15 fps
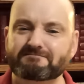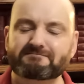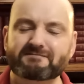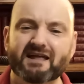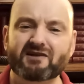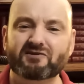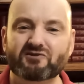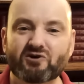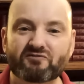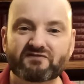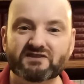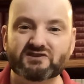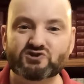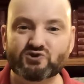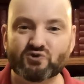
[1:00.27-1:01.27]
I don't know if
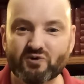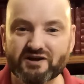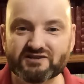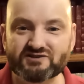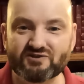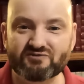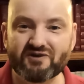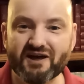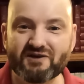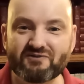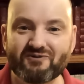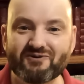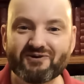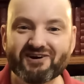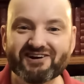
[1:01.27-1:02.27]
enjoy is the right
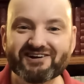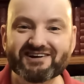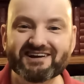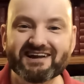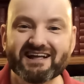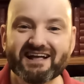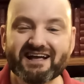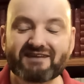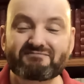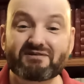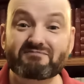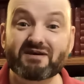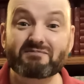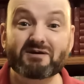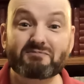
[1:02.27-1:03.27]
word, but
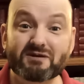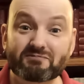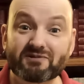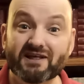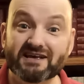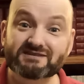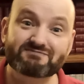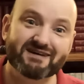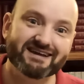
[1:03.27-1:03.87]
maybe be blessed by